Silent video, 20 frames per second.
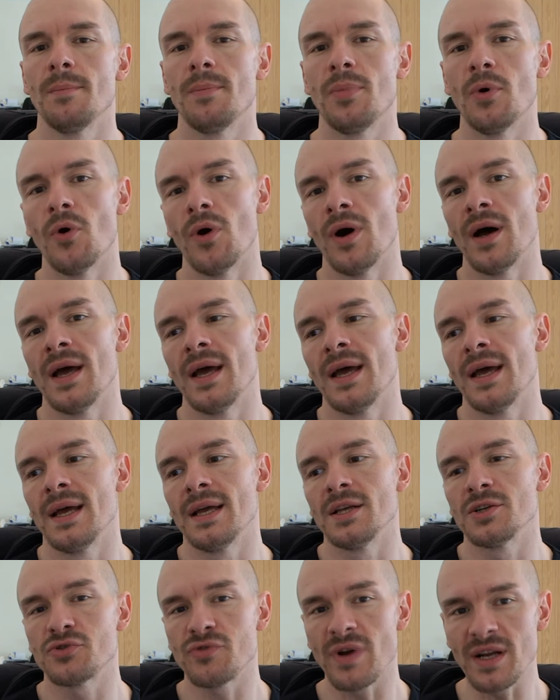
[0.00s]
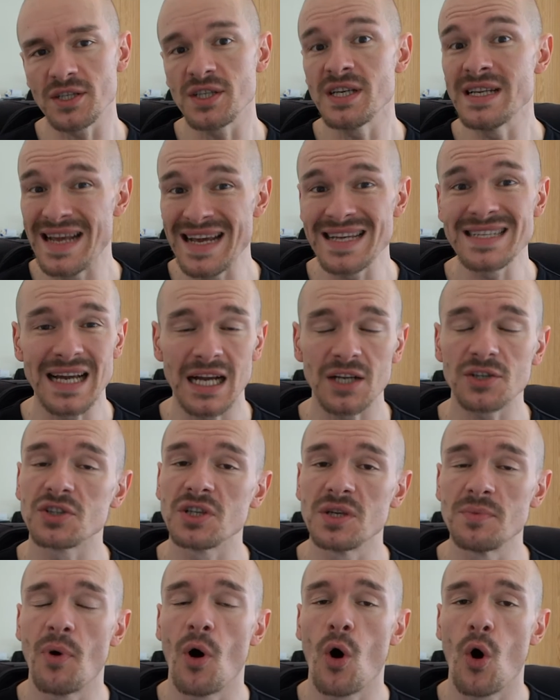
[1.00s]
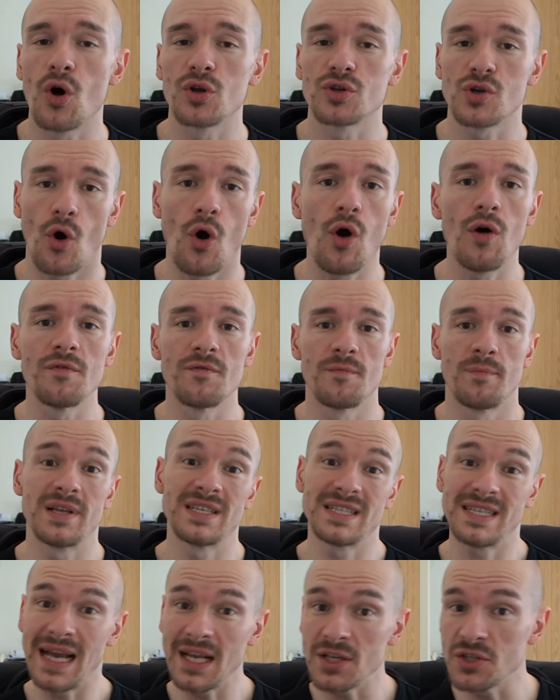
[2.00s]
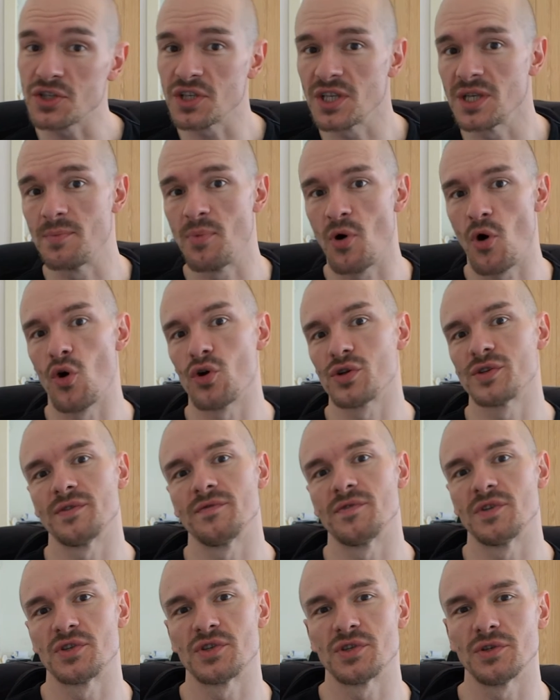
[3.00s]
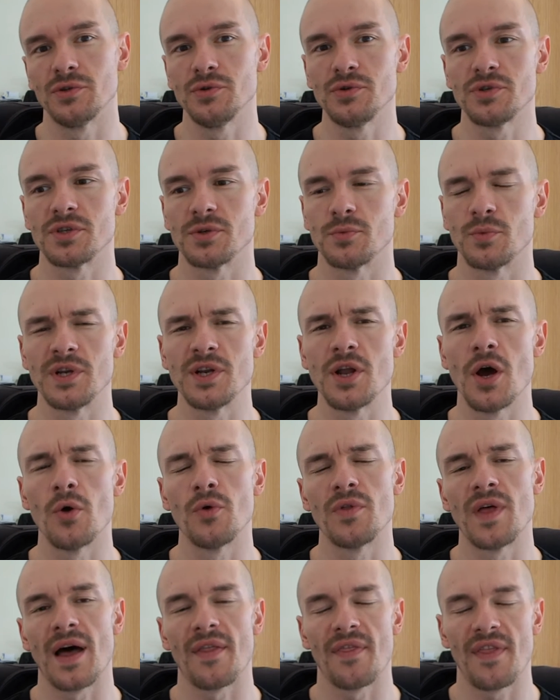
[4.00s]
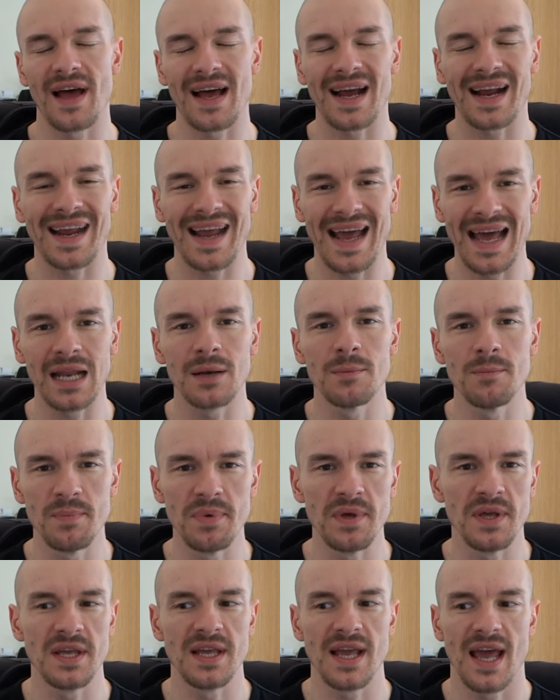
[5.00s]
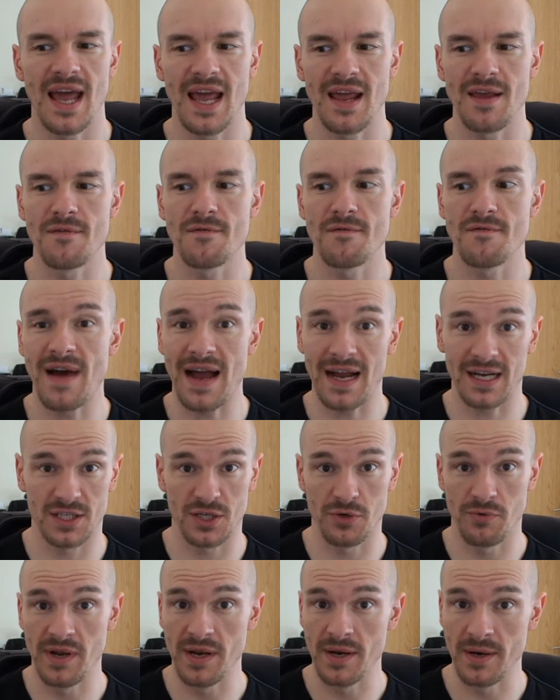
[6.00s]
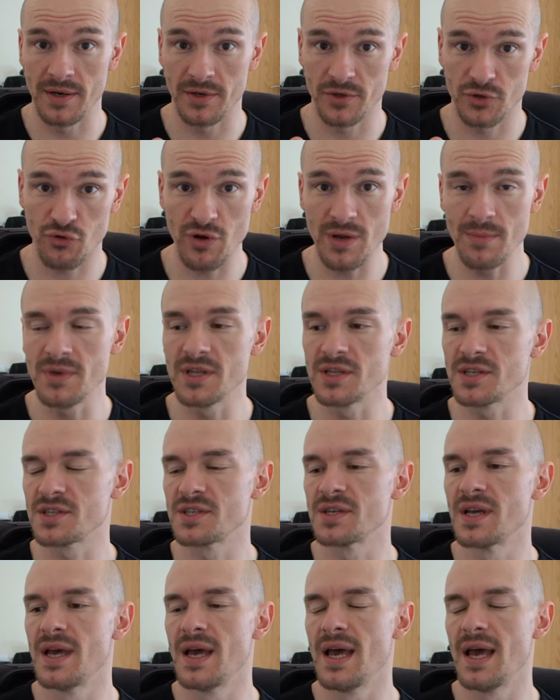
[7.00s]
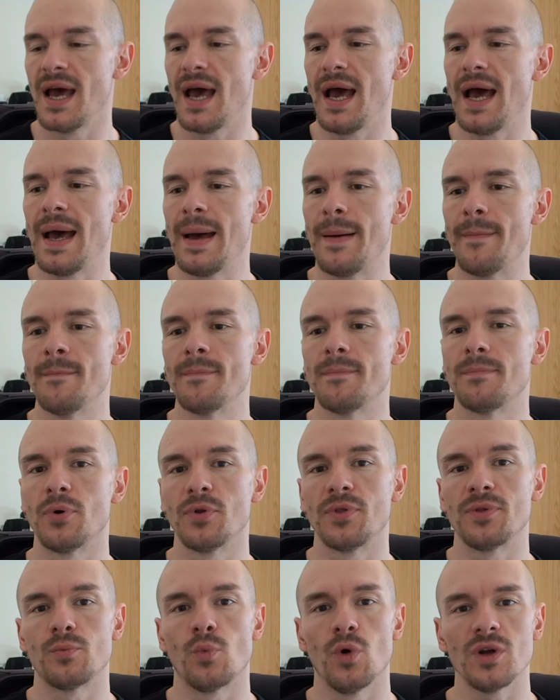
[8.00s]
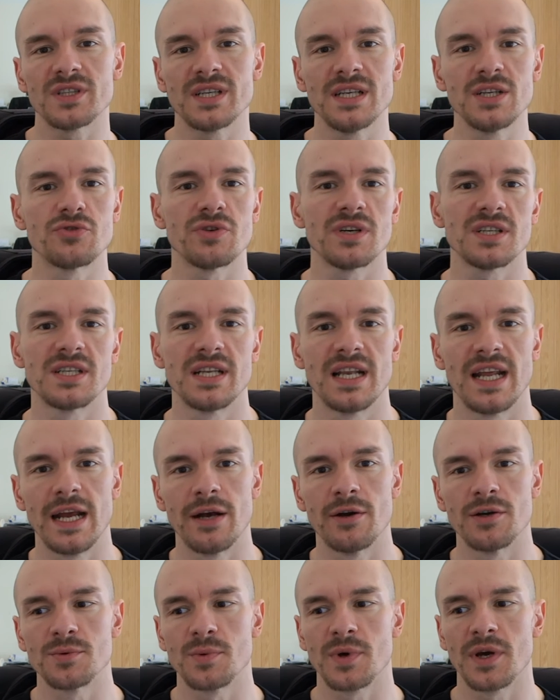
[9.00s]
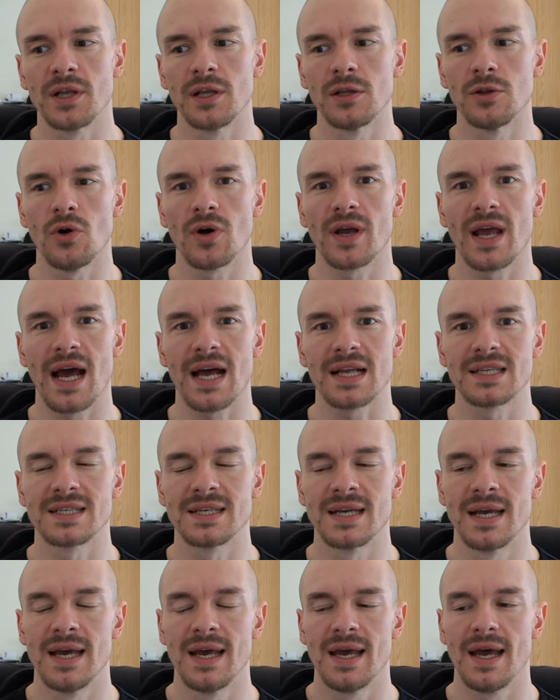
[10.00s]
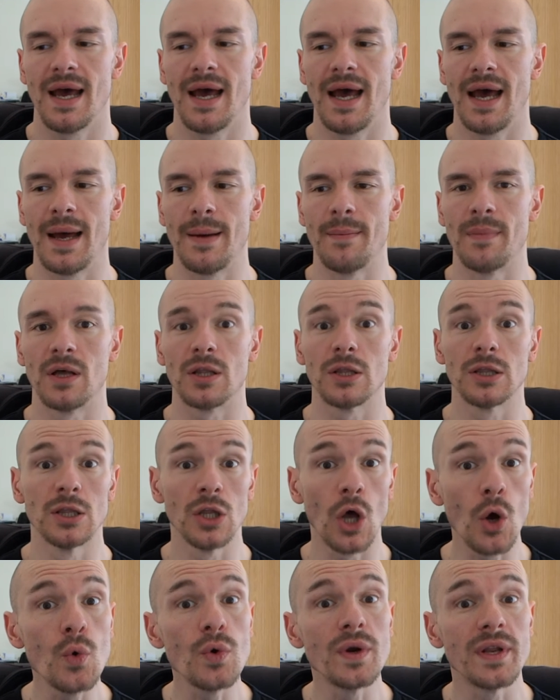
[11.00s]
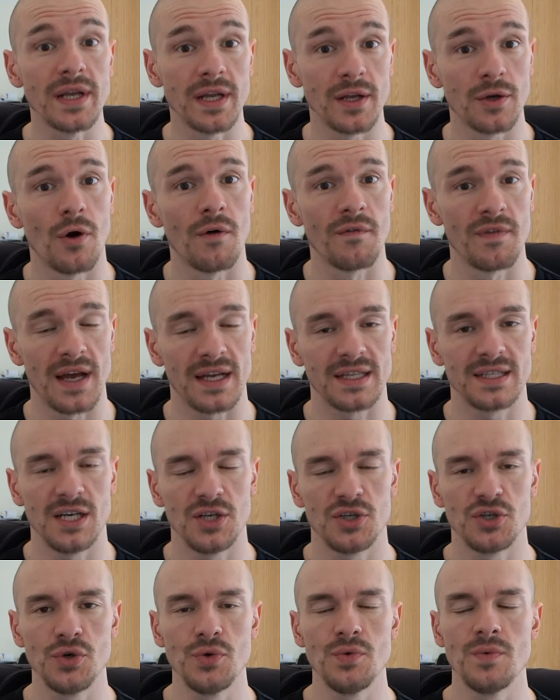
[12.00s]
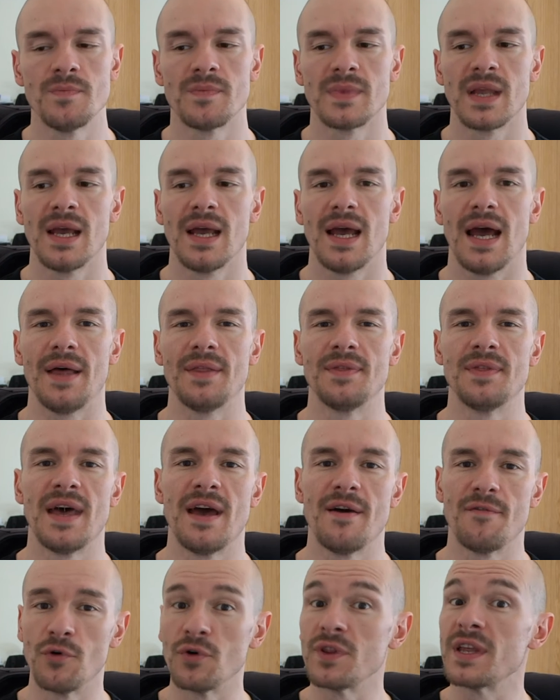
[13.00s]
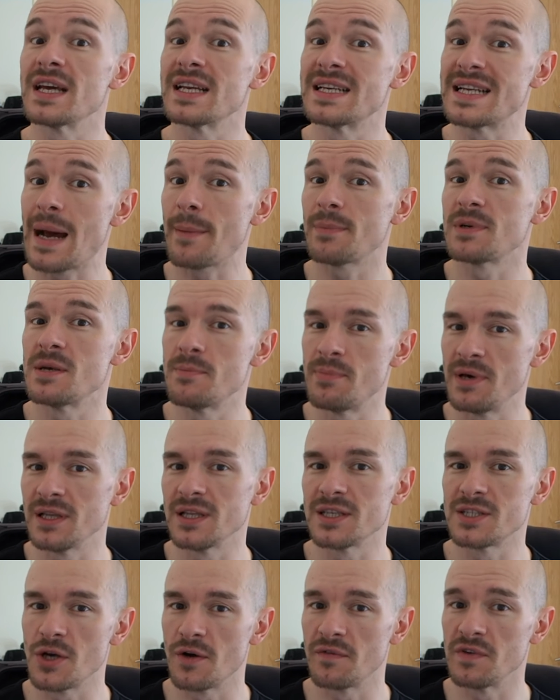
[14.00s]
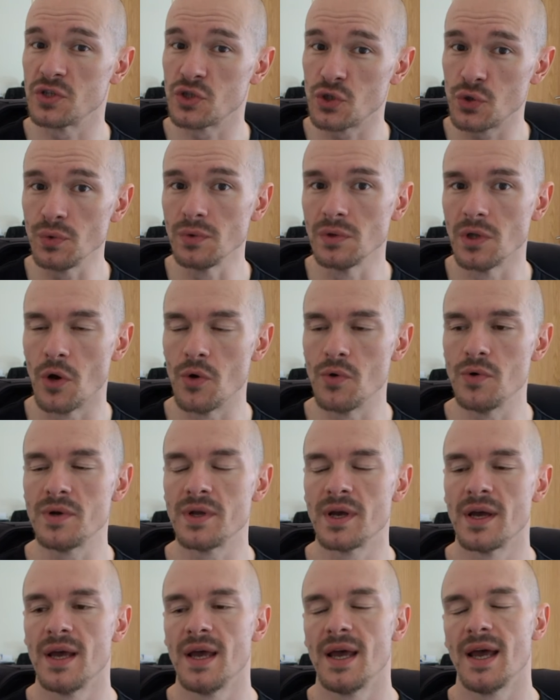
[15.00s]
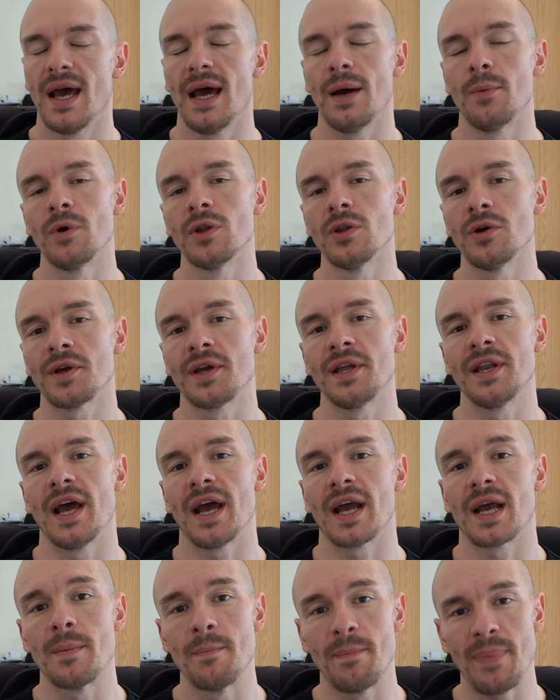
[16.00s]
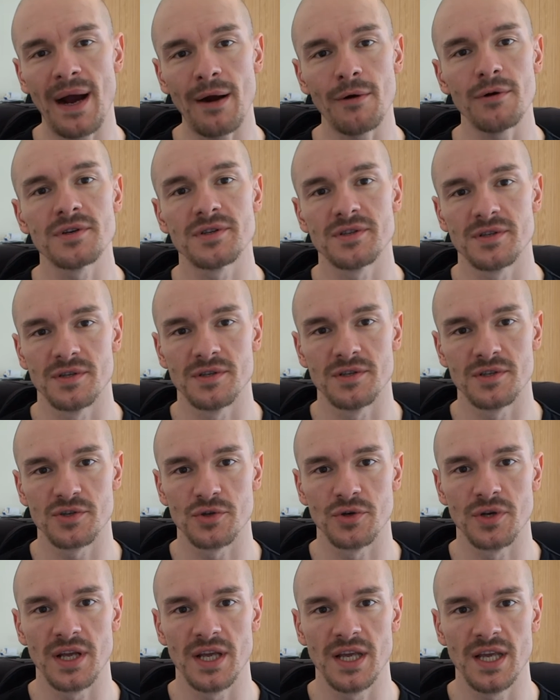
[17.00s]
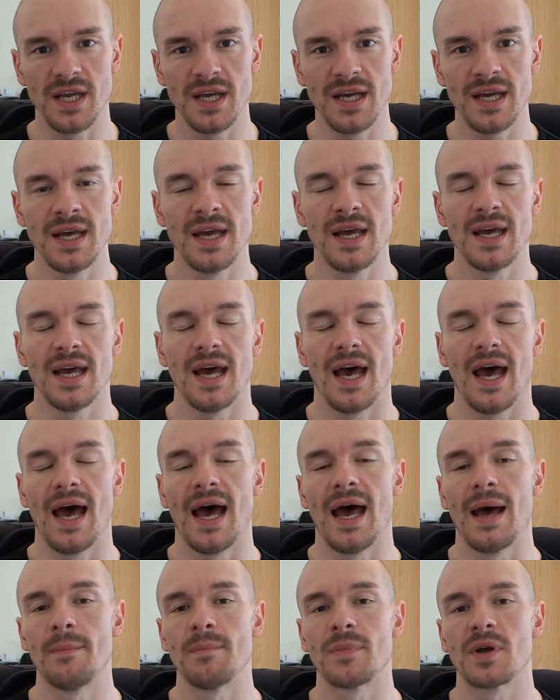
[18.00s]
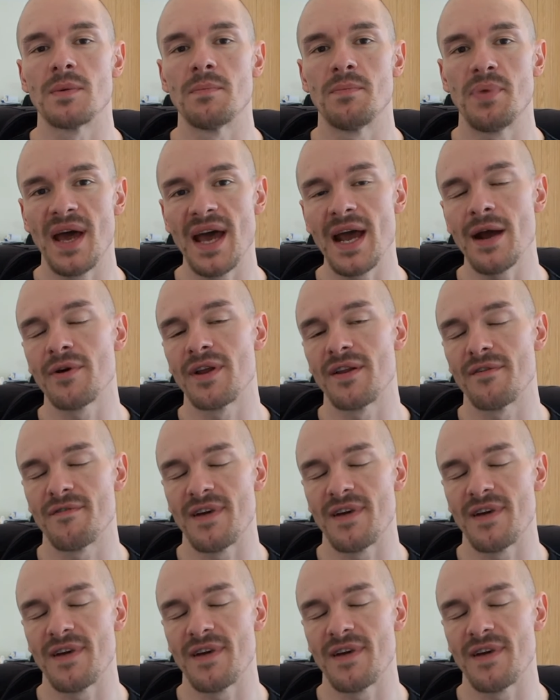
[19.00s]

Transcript: But stretching is actually potentially part of the solution. We know that that can be a factor in treatments, but what's interesting here is we're going to look at loading of that tissue and therefore the adaptability of it to load, and we're looking at a comparison study here, comparing